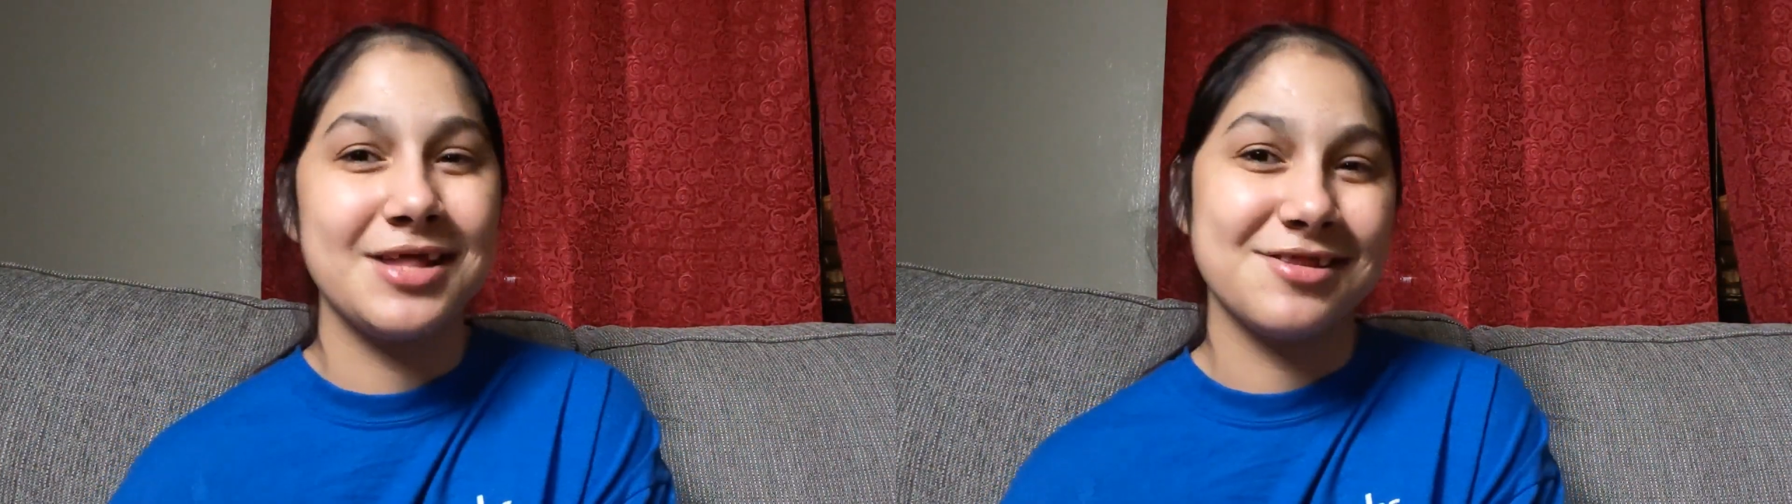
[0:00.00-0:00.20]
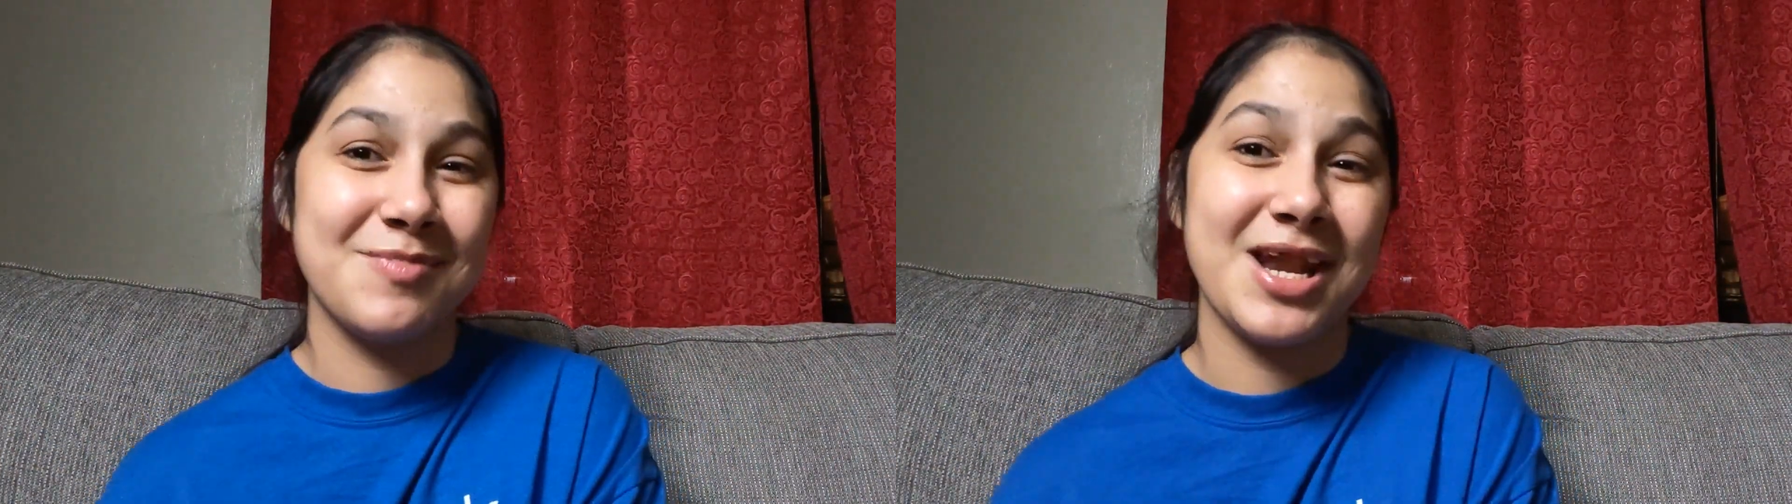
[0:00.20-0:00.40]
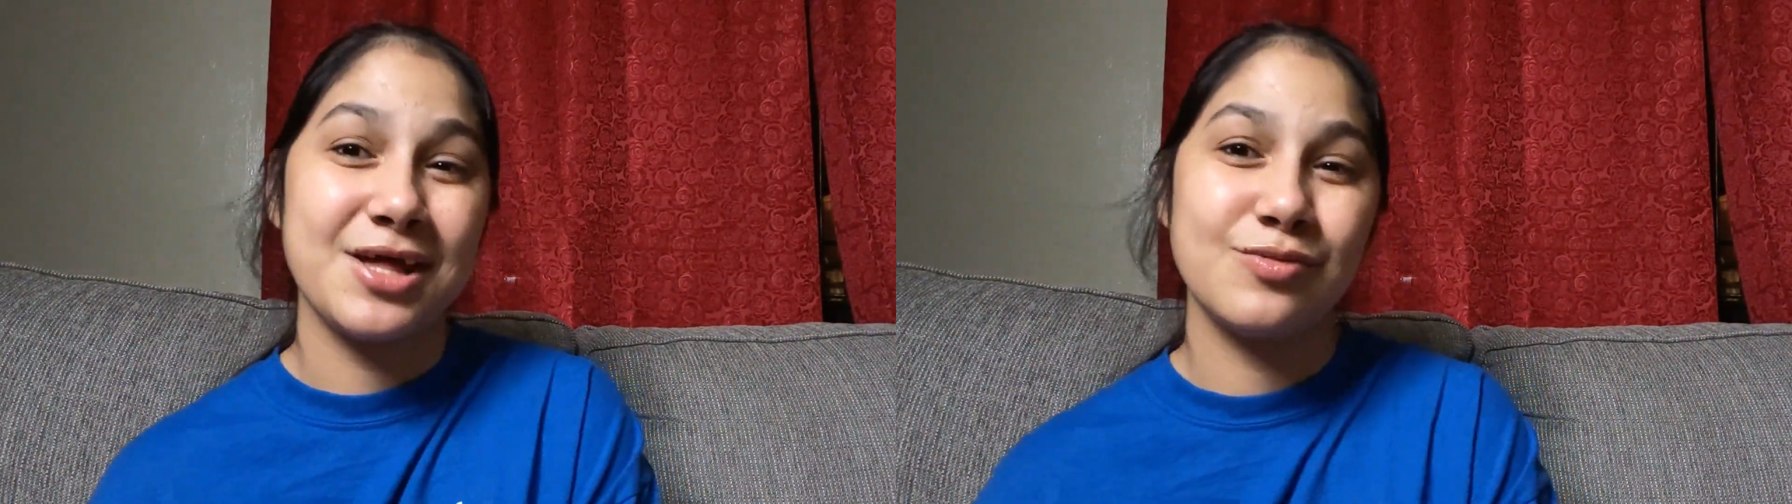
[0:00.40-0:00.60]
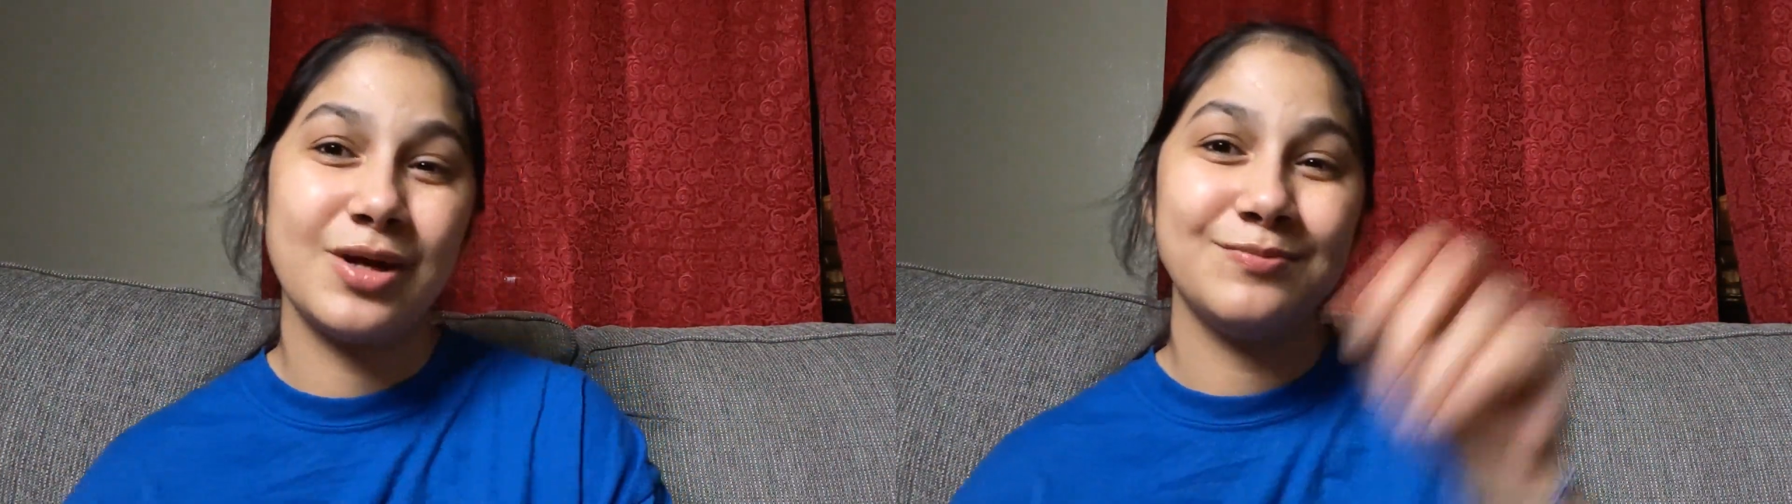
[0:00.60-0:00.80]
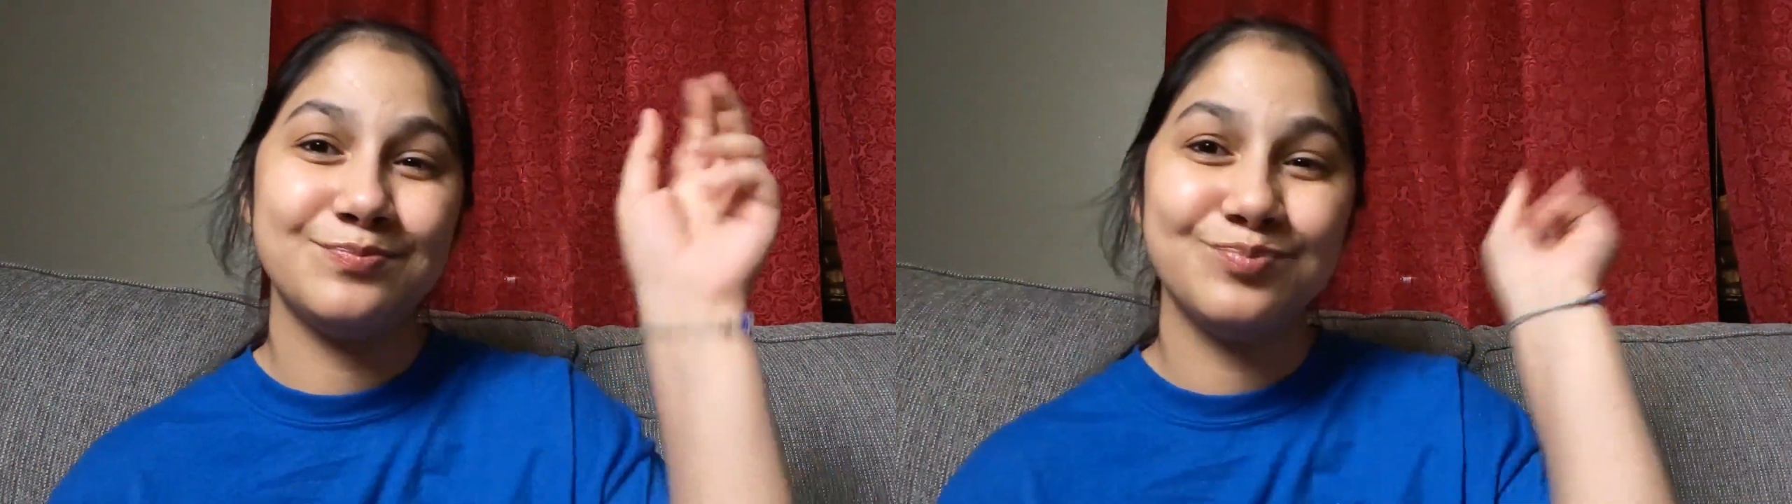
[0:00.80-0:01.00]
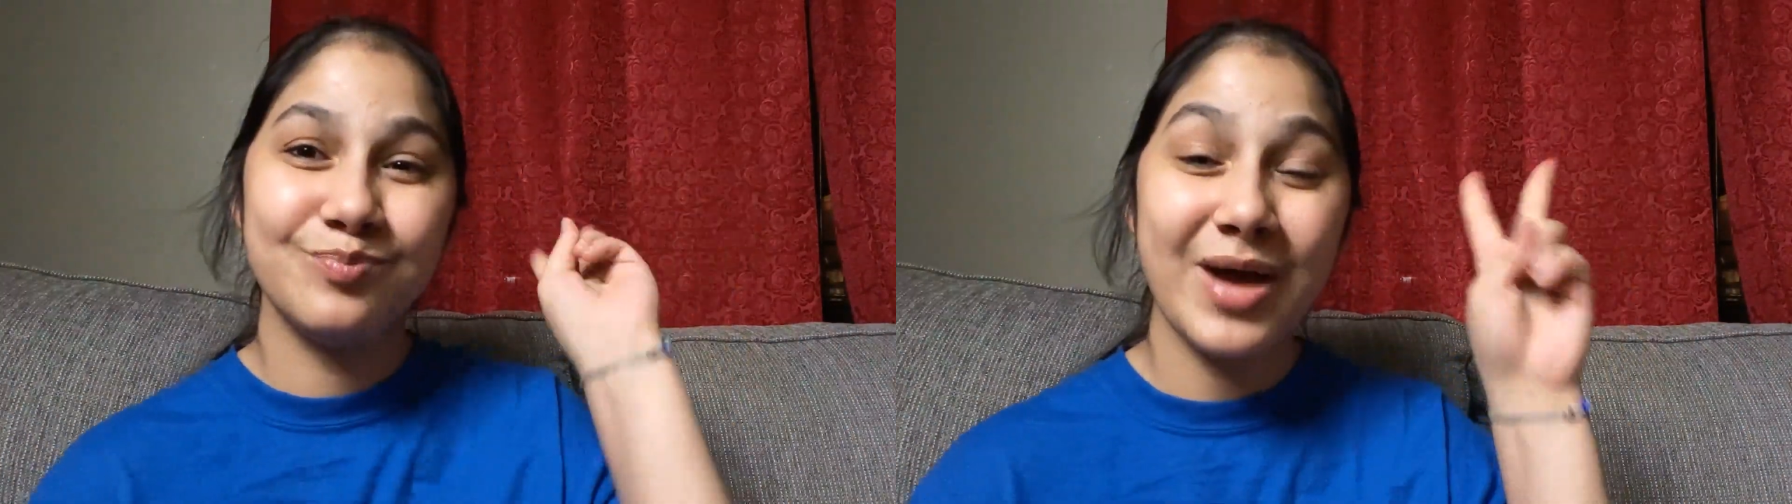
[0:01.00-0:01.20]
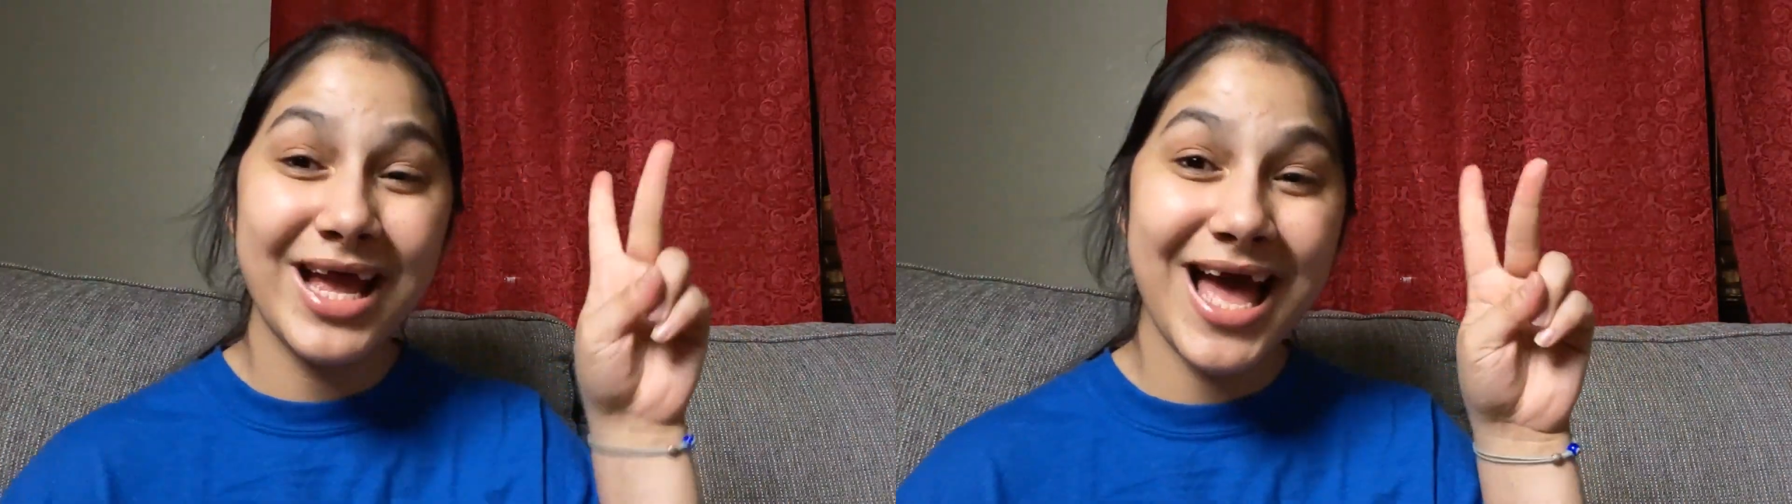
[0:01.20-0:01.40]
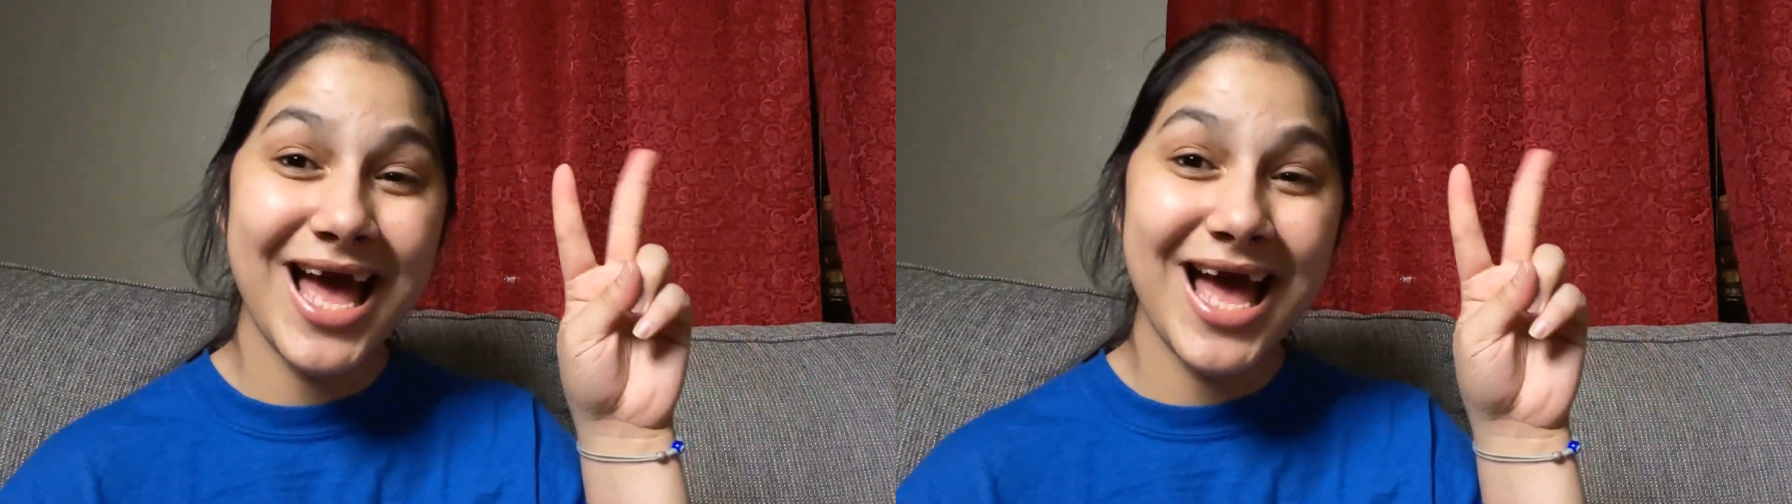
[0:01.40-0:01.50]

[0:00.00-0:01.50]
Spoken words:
guys in my next one. Bye,